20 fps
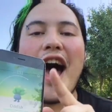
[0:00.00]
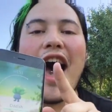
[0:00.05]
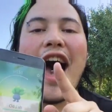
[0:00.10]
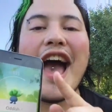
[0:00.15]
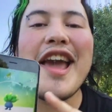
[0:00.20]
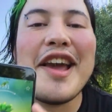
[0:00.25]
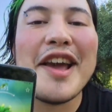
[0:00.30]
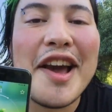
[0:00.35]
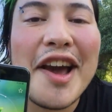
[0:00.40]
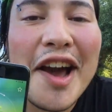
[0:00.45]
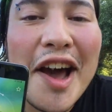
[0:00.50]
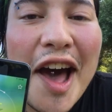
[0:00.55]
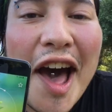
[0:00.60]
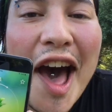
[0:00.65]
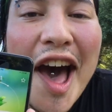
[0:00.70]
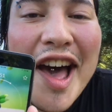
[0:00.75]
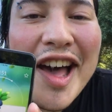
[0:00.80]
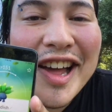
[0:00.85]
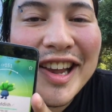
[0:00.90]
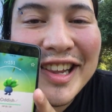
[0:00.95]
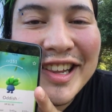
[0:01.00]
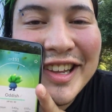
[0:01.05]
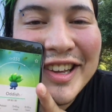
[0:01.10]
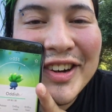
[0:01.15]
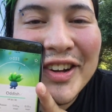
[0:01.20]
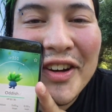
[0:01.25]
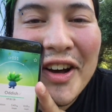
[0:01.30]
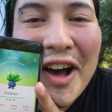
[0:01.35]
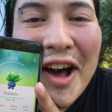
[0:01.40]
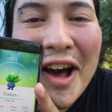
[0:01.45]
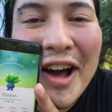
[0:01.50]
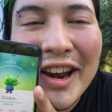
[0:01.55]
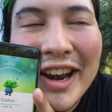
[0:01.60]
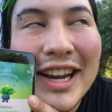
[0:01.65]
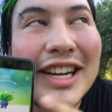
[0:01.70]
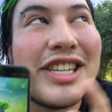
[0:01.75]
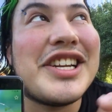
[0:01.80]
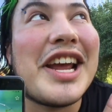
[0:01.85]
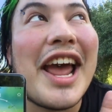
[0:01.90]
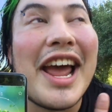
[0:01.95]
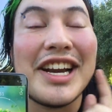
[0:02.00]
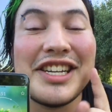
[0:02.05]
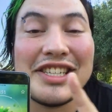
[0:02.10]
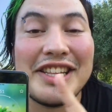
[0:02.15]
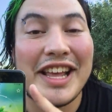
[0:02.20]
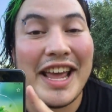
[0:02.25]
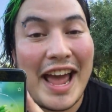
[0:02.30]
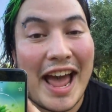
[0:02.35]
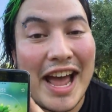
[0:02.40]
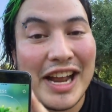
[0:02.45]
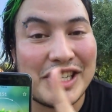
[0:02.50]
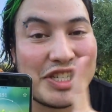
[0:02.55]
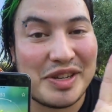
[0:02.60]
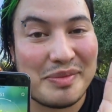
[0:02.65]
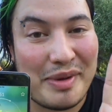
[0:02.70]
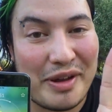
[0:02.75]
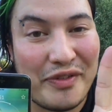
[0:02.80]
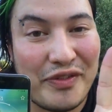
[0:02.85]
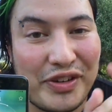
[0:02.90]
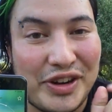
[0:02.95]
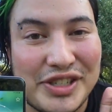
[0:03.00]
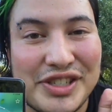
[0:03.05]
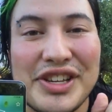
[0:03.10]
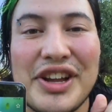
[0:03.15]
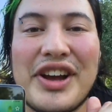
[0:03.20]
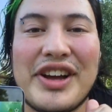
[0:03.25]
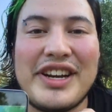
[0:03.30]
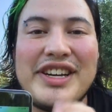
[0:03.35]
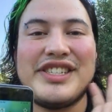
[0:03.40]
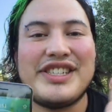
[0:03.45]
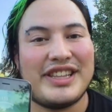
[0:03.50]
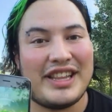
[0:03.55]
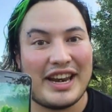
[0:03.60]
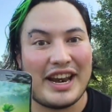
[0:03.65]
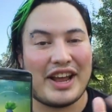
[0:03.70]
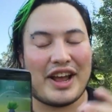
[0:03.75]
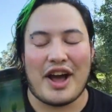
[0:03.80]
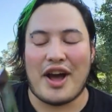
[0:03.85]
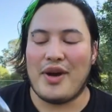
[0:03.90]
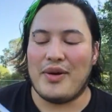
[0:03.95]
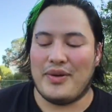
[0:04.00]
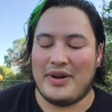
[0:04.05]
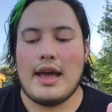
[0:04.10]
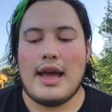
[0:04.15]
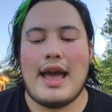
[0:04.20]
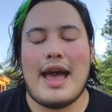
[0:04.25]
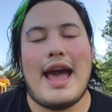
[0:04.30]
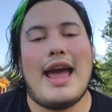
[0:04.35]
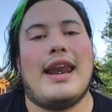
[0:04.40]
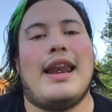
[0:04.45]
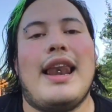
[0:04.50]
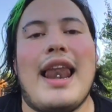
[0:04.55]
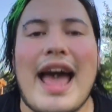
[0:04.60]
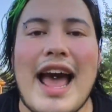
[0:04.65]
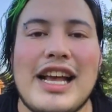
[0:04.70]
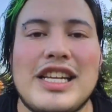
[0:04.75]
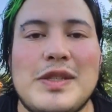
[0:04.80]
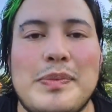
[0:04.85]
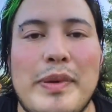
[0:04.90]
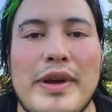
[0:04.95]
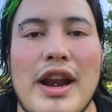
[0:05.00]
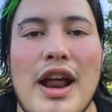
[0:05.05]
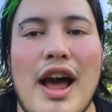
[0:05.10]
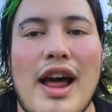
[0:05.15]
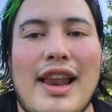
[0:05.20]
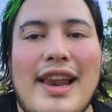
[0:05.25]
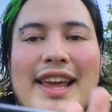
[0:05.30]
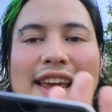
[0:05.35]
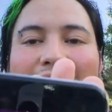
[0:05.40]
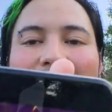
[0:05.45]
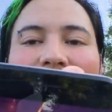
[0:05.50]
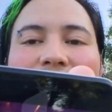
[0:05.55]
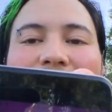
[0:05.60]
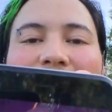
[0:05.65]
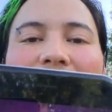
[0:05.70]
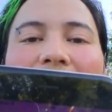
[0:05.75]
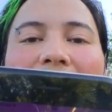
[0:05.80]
I caught a little Oddish. I actually hatched my first Oddish and then I caught one. And last but not least,